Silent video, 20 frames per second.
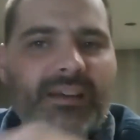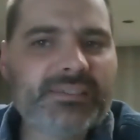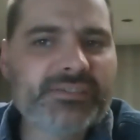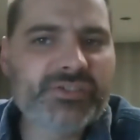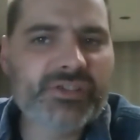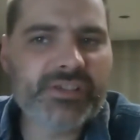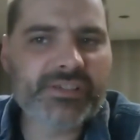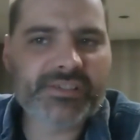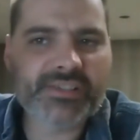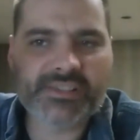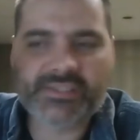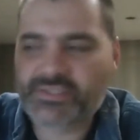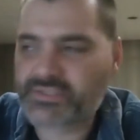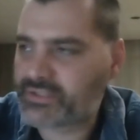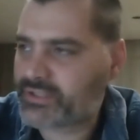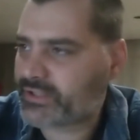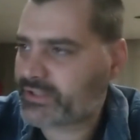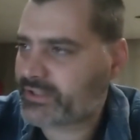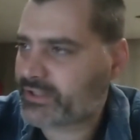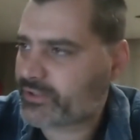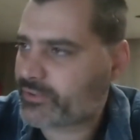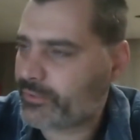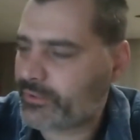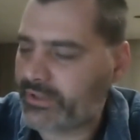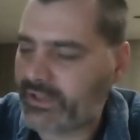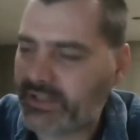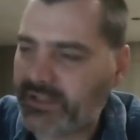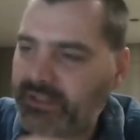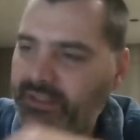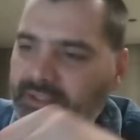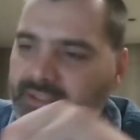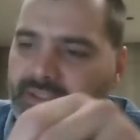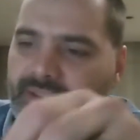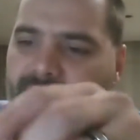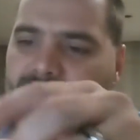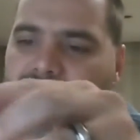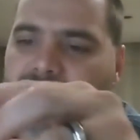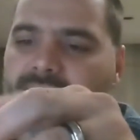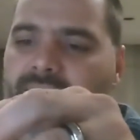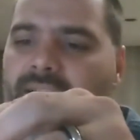Jesus took the coin, and
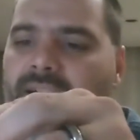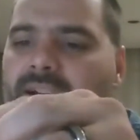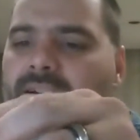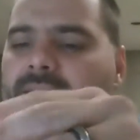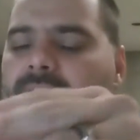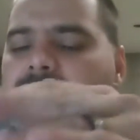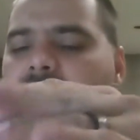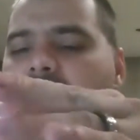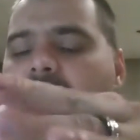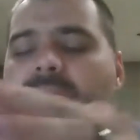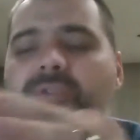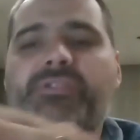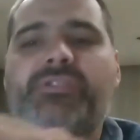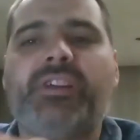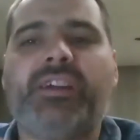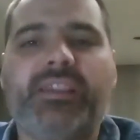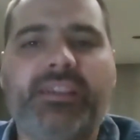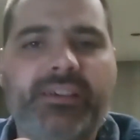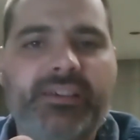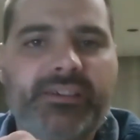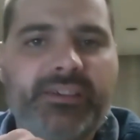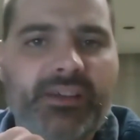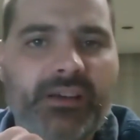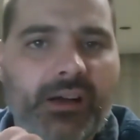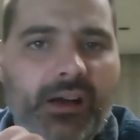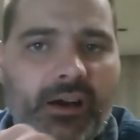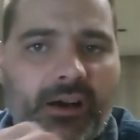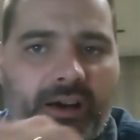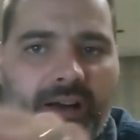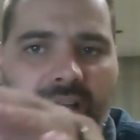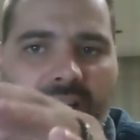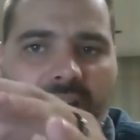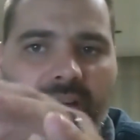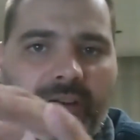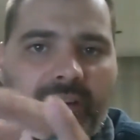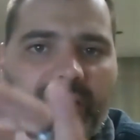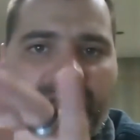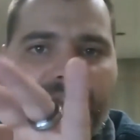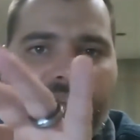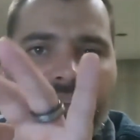it was most likely a denarii
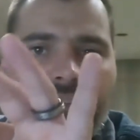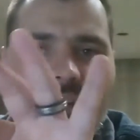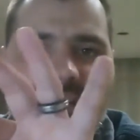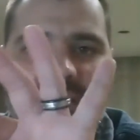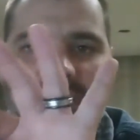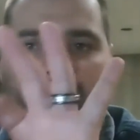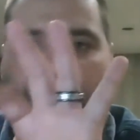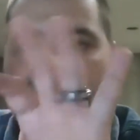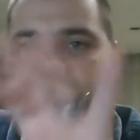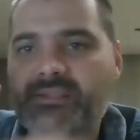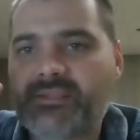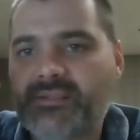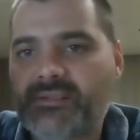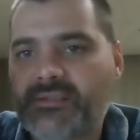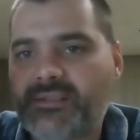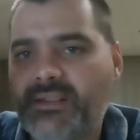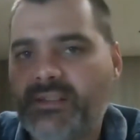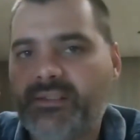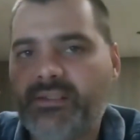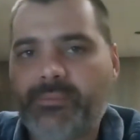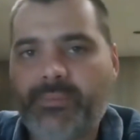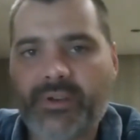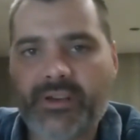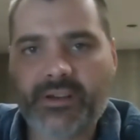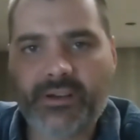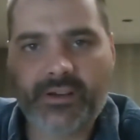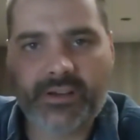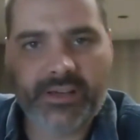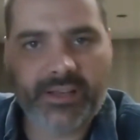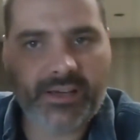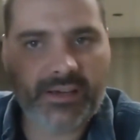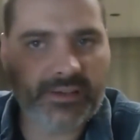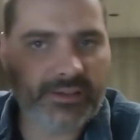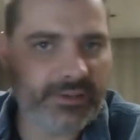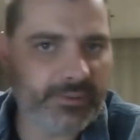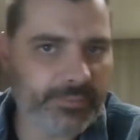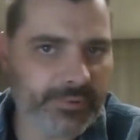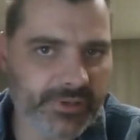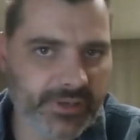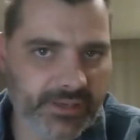or a denarius, depending on how
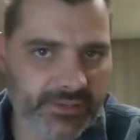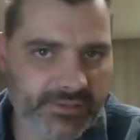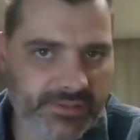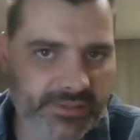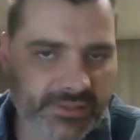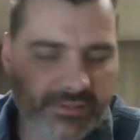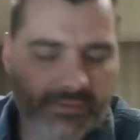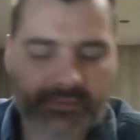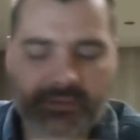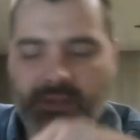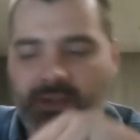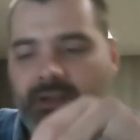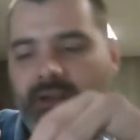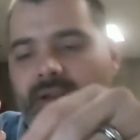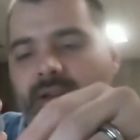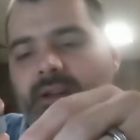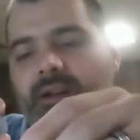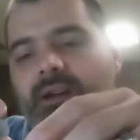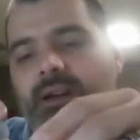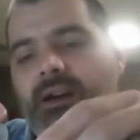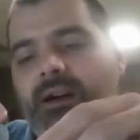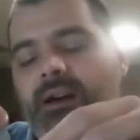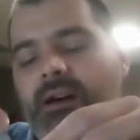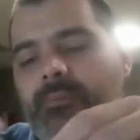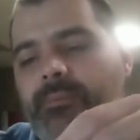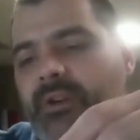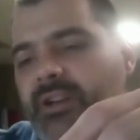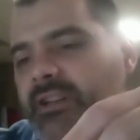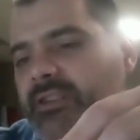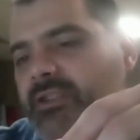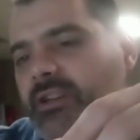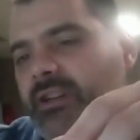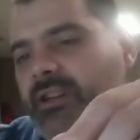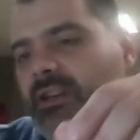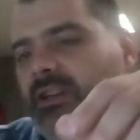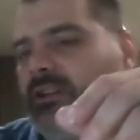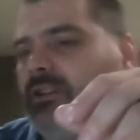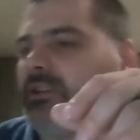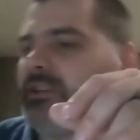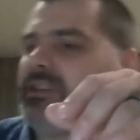you pronounce it. But he took it,
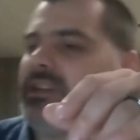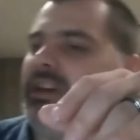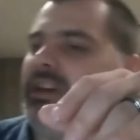he looked